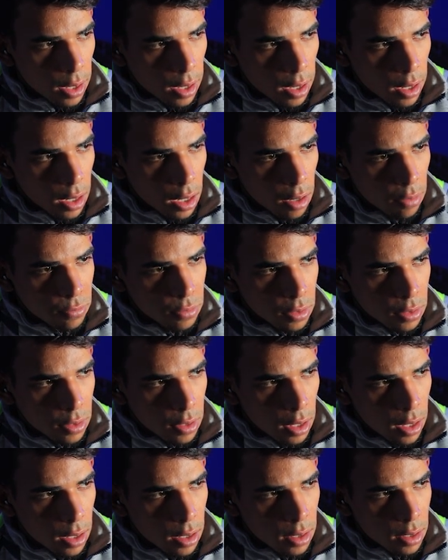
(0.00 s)
and after
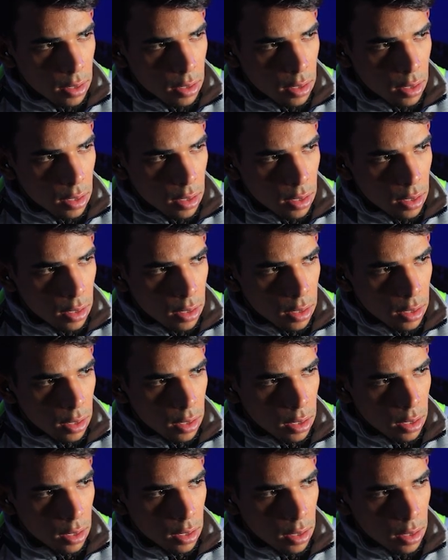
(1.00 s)
that
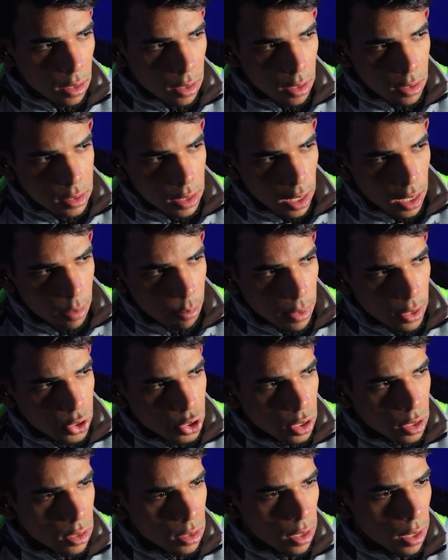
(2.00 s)
this
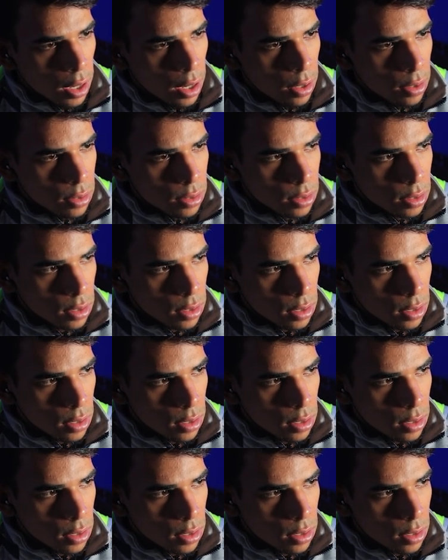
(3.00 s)
animation here.